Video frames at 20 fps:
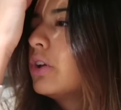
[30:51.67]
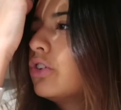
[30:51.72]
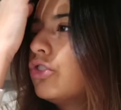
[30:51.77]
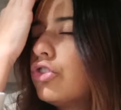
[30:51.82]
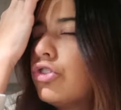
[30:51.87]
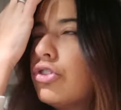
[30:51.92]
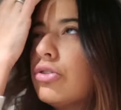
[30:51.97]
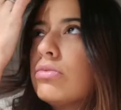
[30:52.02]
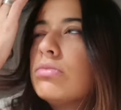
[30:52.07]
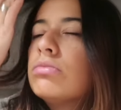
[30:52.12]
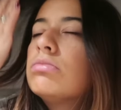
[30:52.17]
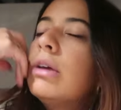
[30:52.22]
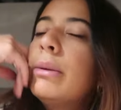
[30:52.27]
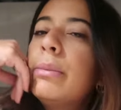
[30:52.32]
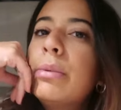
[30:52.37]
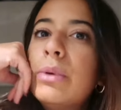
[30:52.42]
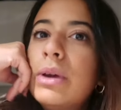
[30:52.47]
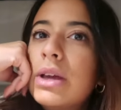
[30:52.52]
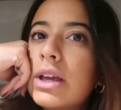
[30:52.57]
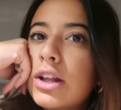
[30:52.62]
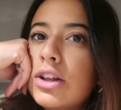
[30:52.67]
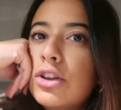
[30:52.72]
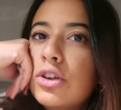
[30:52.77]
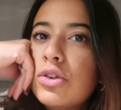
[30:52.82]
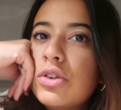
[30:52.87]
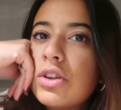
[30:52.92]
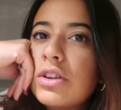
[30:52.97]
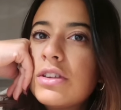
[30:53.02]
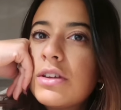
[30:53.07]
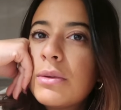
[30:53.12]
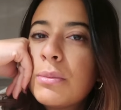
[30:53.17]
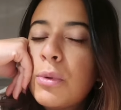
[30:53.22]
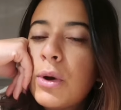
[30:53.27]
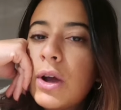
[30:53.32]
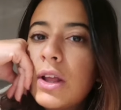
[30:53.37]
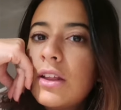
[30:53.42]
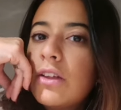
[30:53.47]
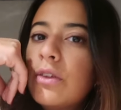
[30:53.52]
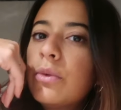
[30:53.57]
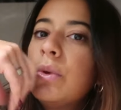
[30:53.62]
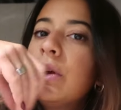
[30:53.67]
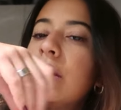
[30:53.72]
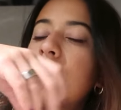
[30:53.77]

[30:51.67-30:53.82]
which maybe we can use at some point this